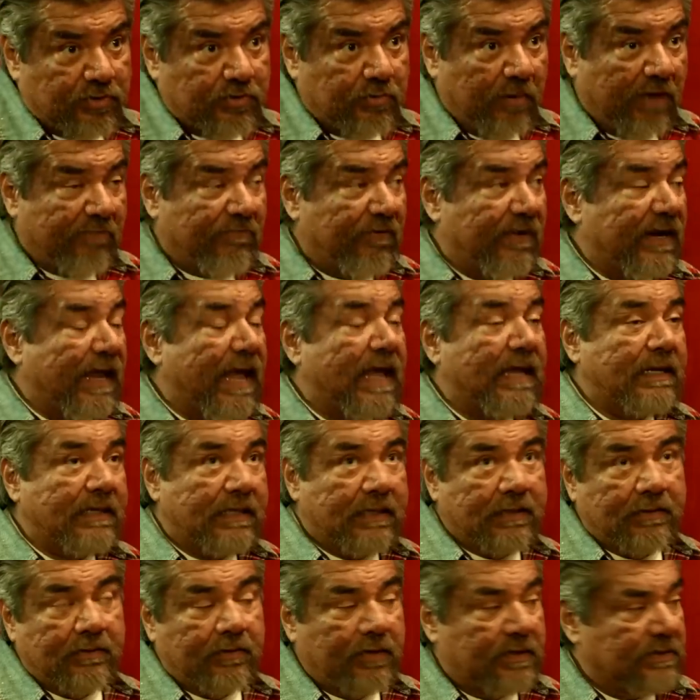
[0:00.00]
To my friend
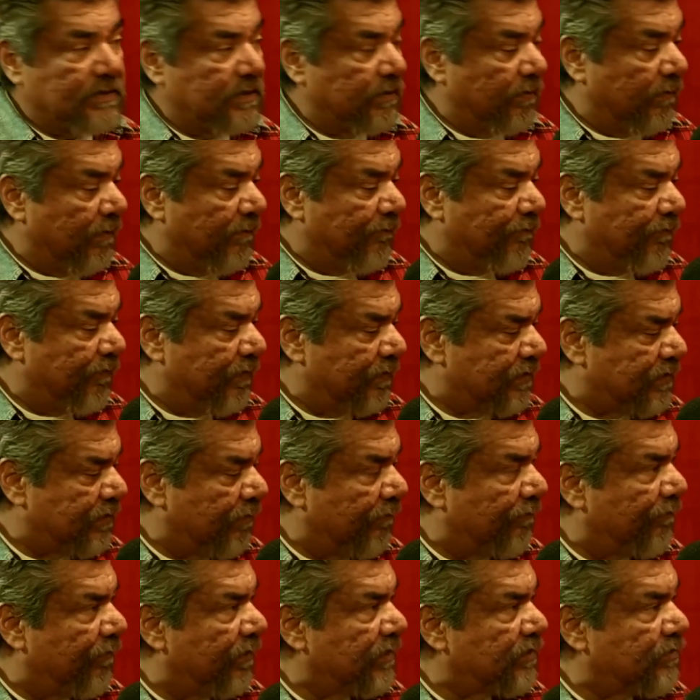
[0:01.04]
Andy, who I'm
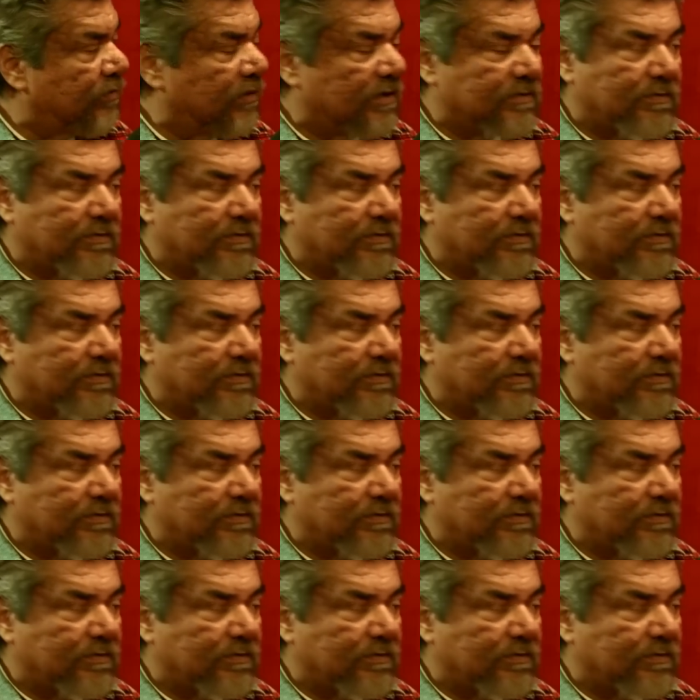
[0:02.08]
still friends with.